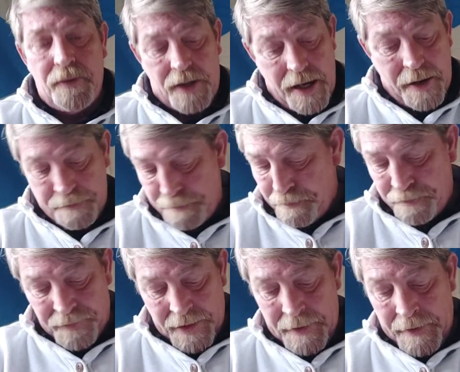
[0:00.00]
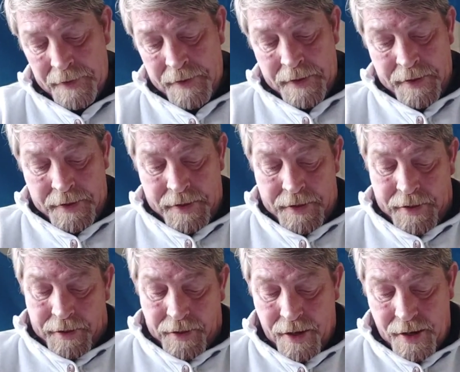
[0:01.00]
Okay.
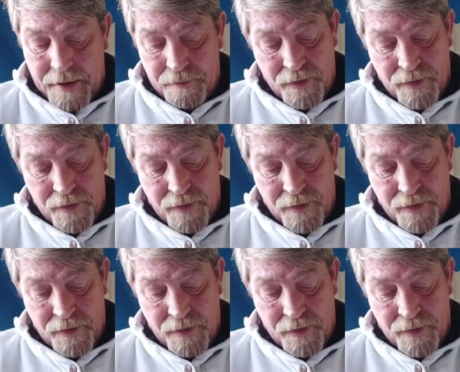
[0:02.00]
Right,